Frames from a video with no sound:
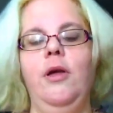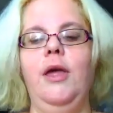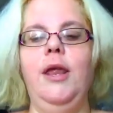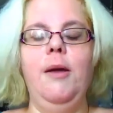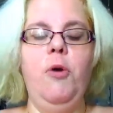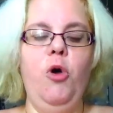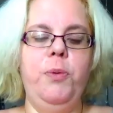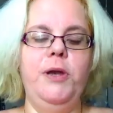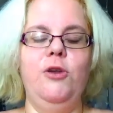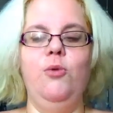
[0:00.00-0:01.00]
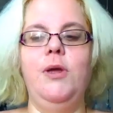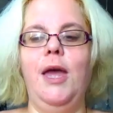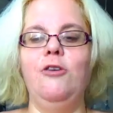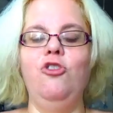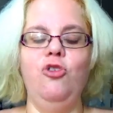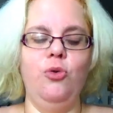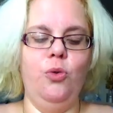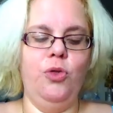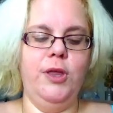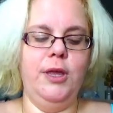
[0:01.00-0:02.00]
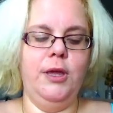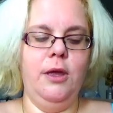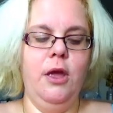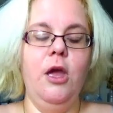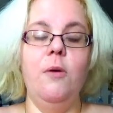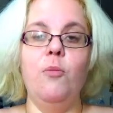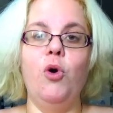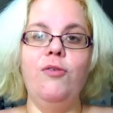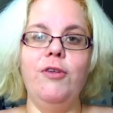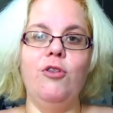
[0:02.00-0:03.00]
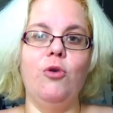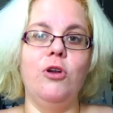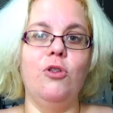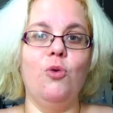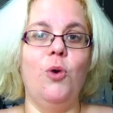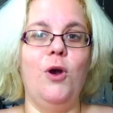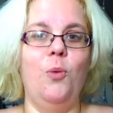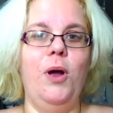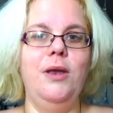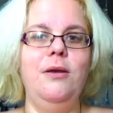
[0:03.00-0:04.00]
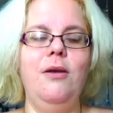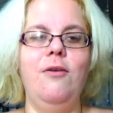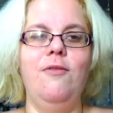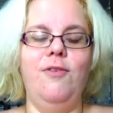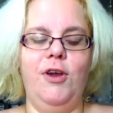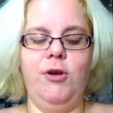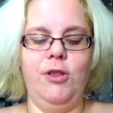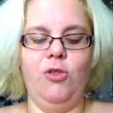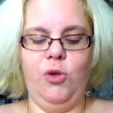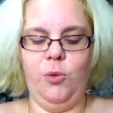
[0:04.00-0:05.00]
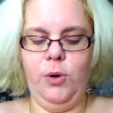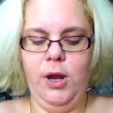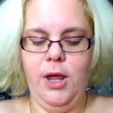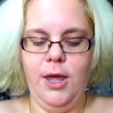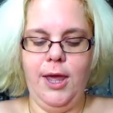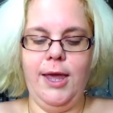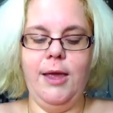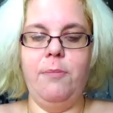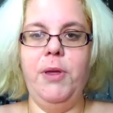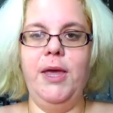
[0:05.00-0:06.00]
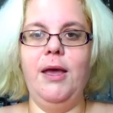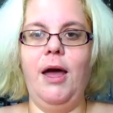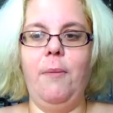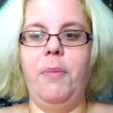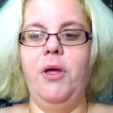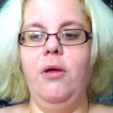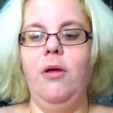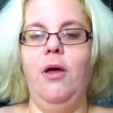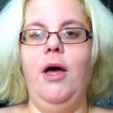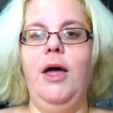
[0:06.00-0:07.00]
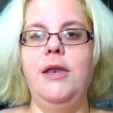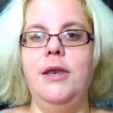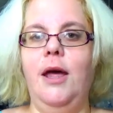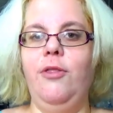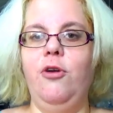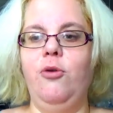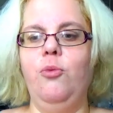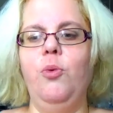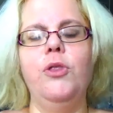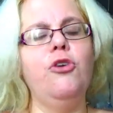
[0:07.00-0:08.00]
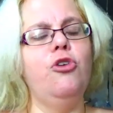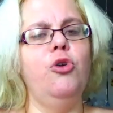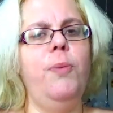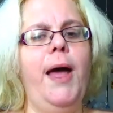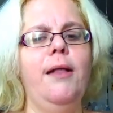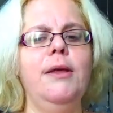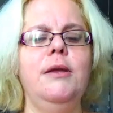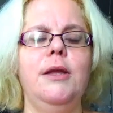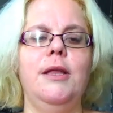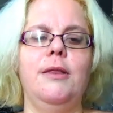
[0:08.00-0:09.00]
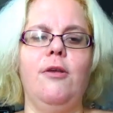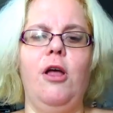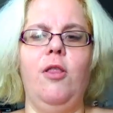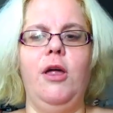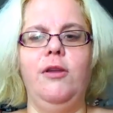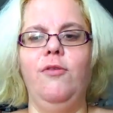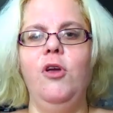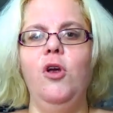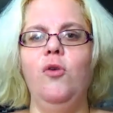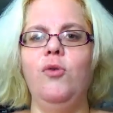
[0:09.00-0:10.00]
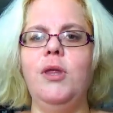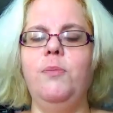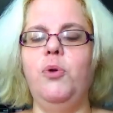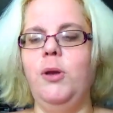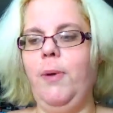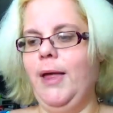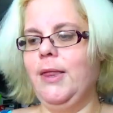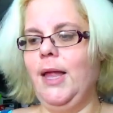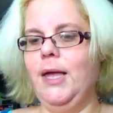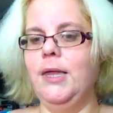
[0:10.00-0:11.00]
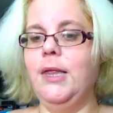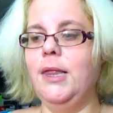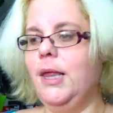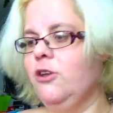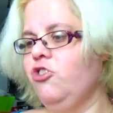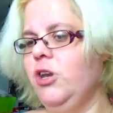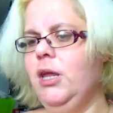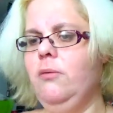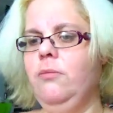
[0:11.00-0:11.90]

And I am hoping to get to the Morphe store in Square One very soon and pick up another one, their new palette. It's got a lot of really pretty pastels and such in it.